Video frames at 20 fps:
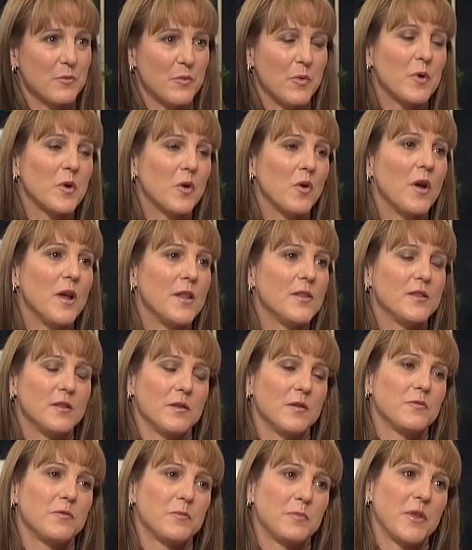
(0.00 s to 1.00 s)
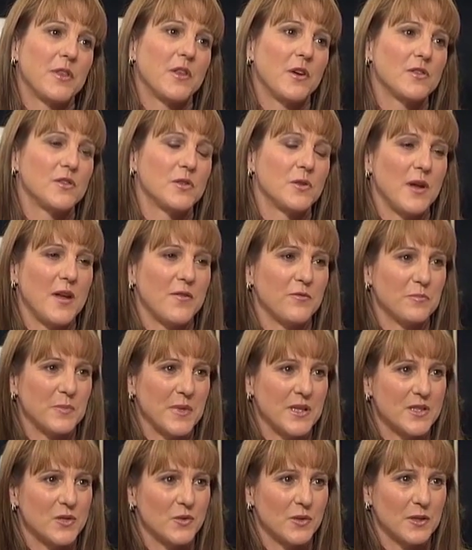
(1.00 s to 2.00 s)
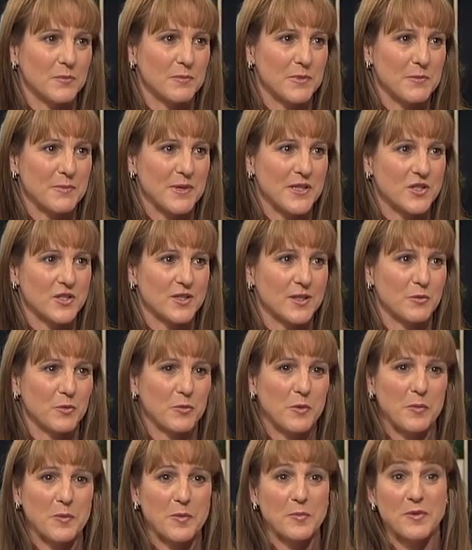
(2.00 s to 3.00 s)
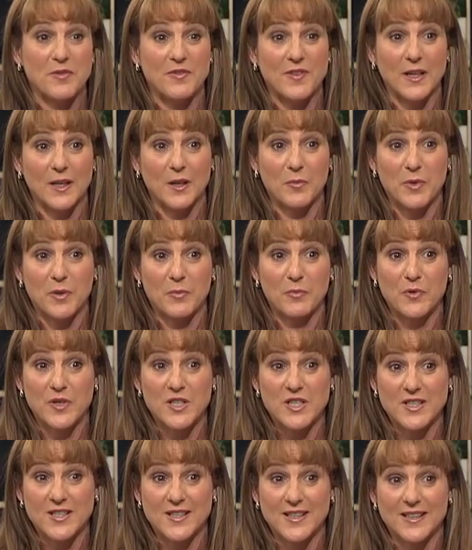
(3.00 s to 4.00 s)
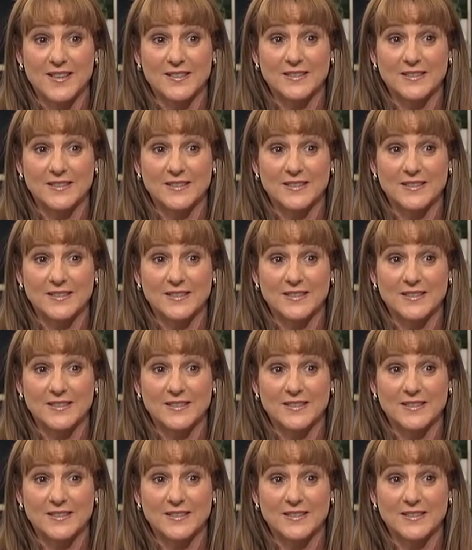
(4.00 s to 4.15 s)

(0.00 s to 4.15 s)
And, we, and uh, for those who haven't been doing a bit of budgeting will probably be feeling a bit of pressure